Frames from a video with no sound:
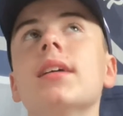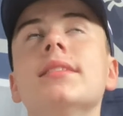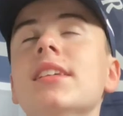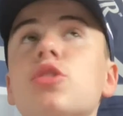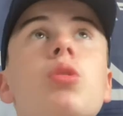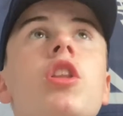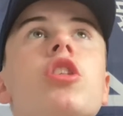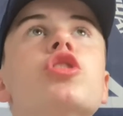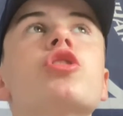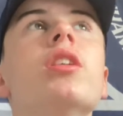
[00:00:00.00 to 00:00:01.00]
this is one of
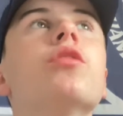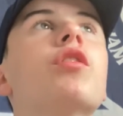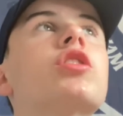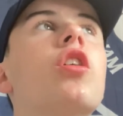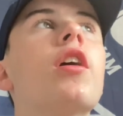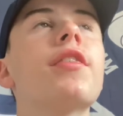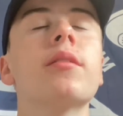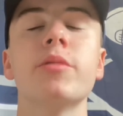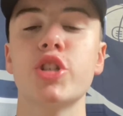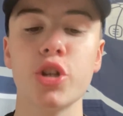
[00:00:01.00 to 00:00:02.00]
those transfers that I
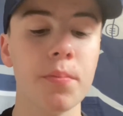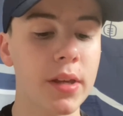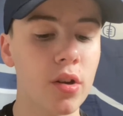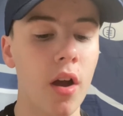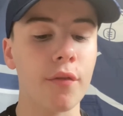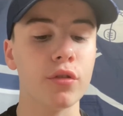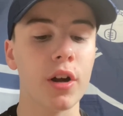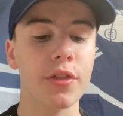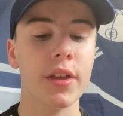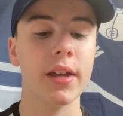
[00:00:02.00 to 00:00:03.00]
think we should be going for.
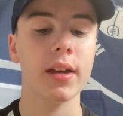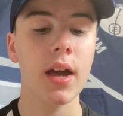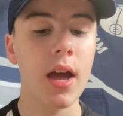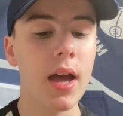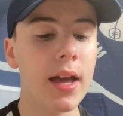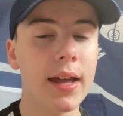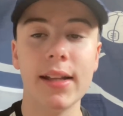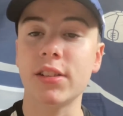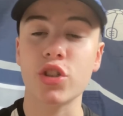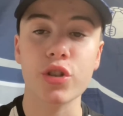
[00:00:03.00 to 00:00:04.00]
I think
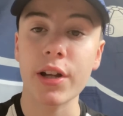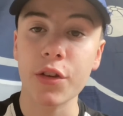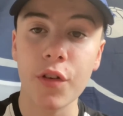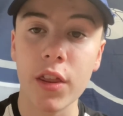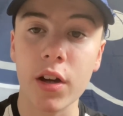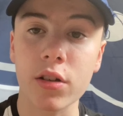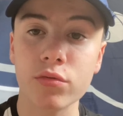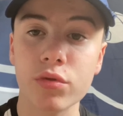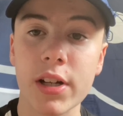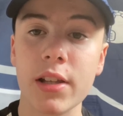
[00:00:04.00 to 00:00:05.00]
it's a transfer that
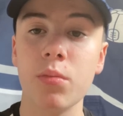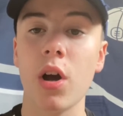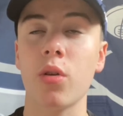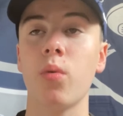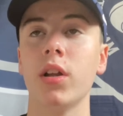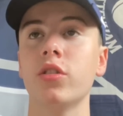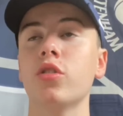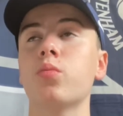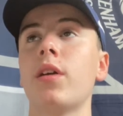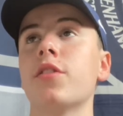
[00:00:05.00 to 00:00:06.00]
can really work
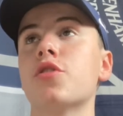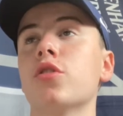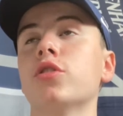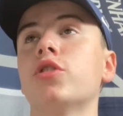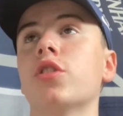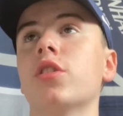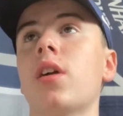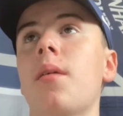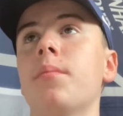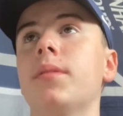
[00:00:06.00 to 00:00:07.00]
wonders, whether Johnstone
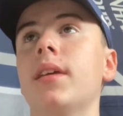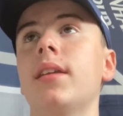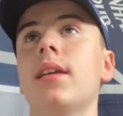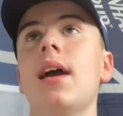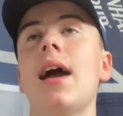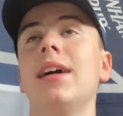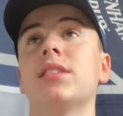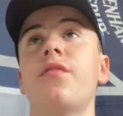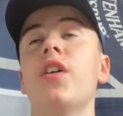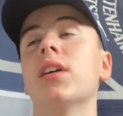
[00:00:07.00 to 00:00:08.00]
comes in as
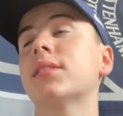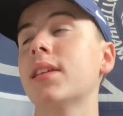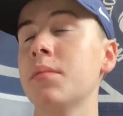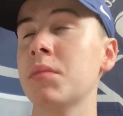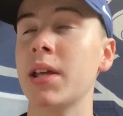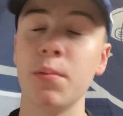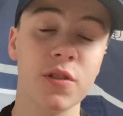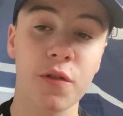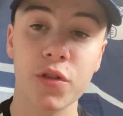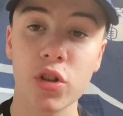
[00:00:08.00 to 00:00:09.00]
the first team keeper
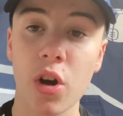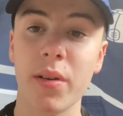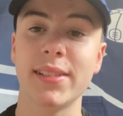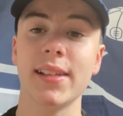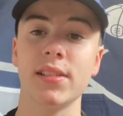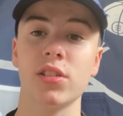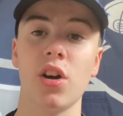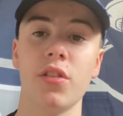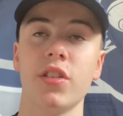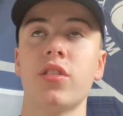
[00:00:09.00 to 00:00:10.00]
if Hugo is set to
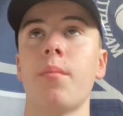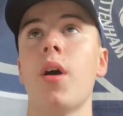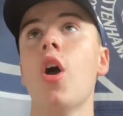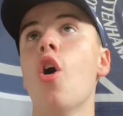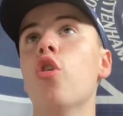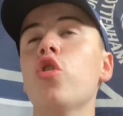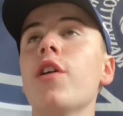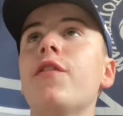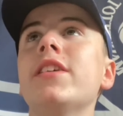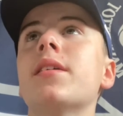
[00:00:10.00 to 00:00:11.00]
go this summer, or
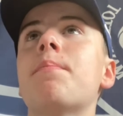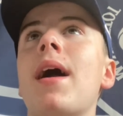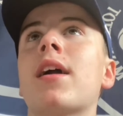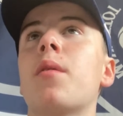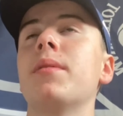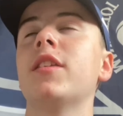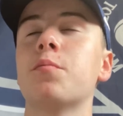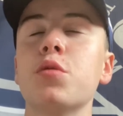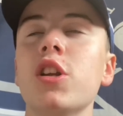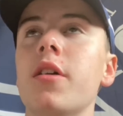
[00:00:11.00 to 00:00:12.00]
if he's a backup. He's a
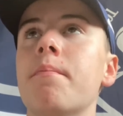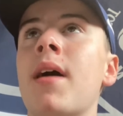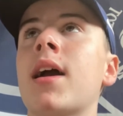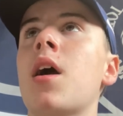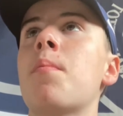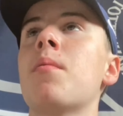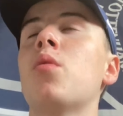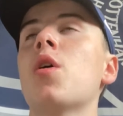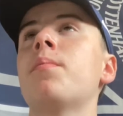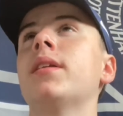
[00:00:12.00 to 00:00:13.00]
brilliant backup, in
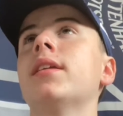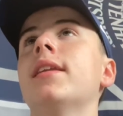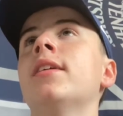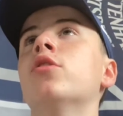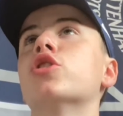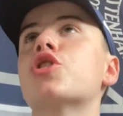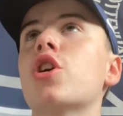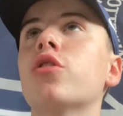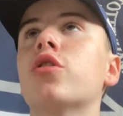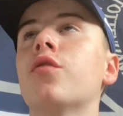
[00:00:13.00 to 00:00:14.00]
my opinion. He got
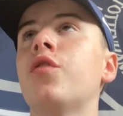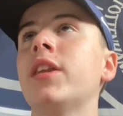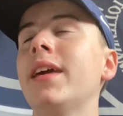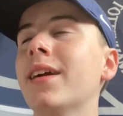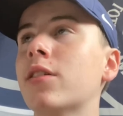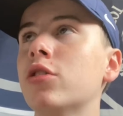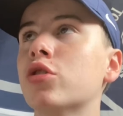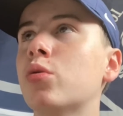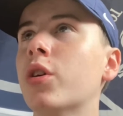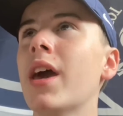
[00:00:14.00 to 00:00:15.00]
chosen for the England
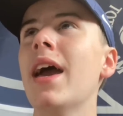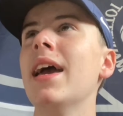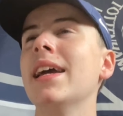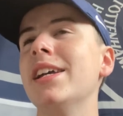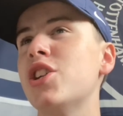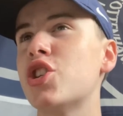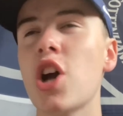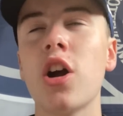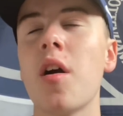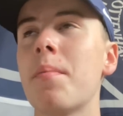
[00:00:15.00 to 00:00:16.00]
squad. He's
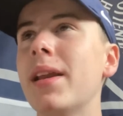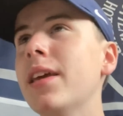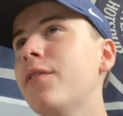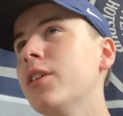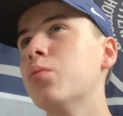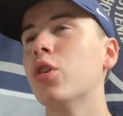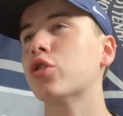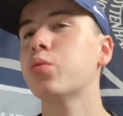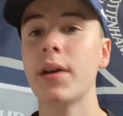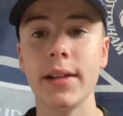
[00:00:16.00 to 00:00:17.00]
young. I believe he's,
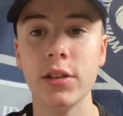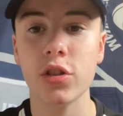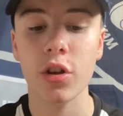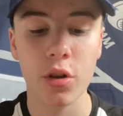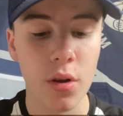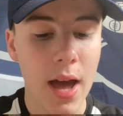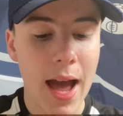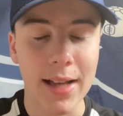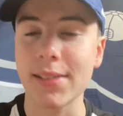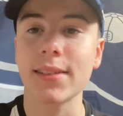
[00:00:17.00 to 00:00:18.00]
22,
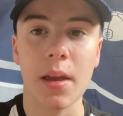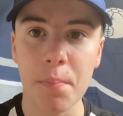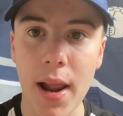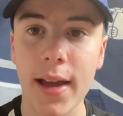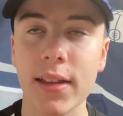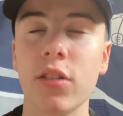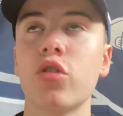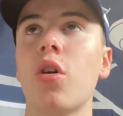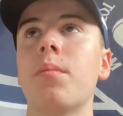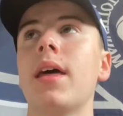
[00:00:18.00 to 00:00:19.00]
as say, playing in the
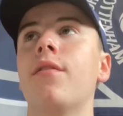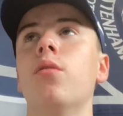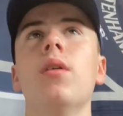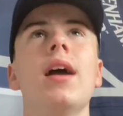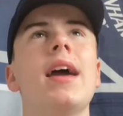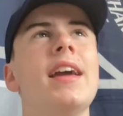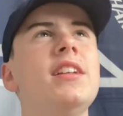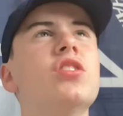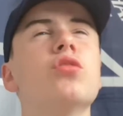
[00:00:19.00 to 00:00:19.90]
top level. He's a